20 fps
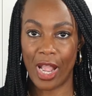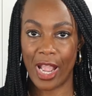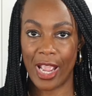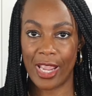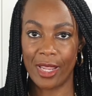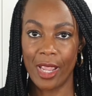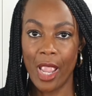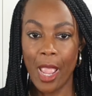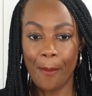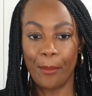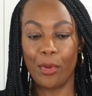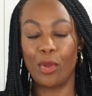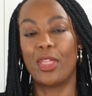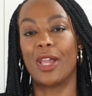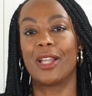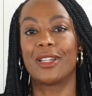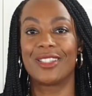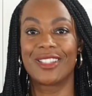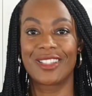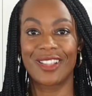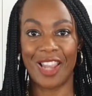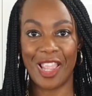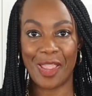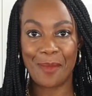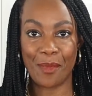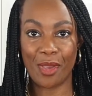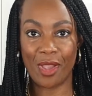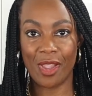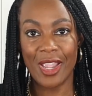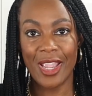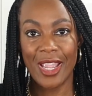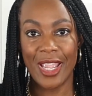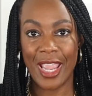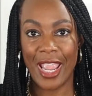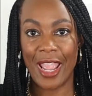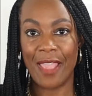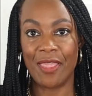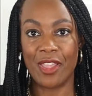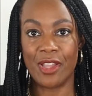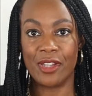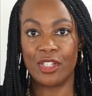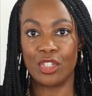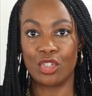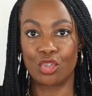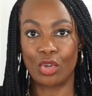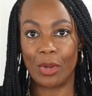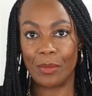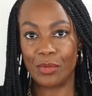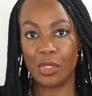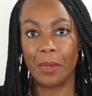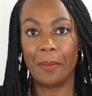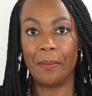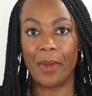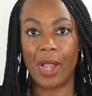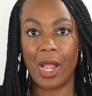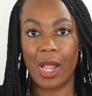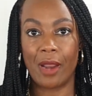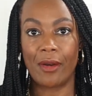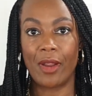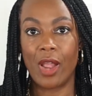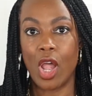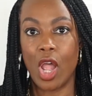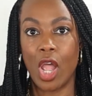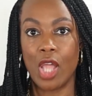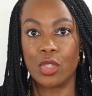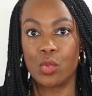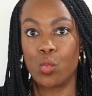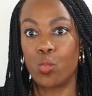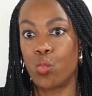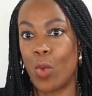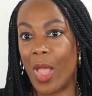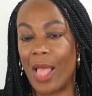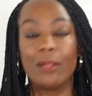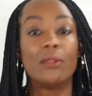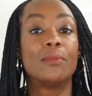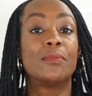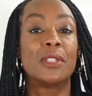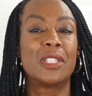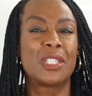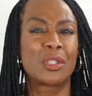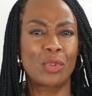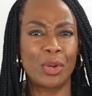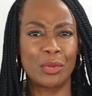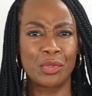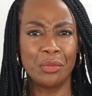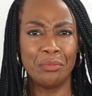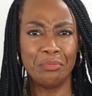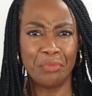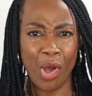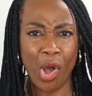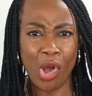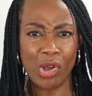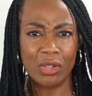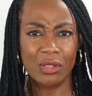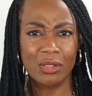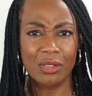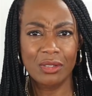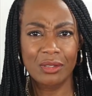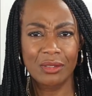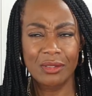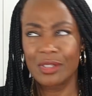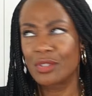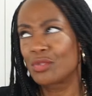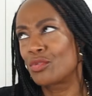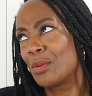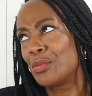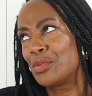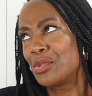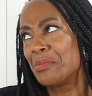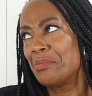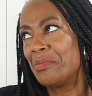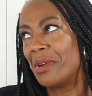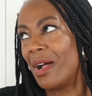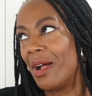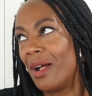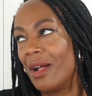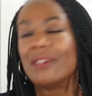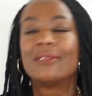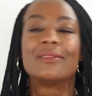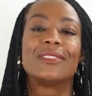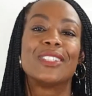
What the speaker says: I put that disclaimer in the description bar as well. Description box below.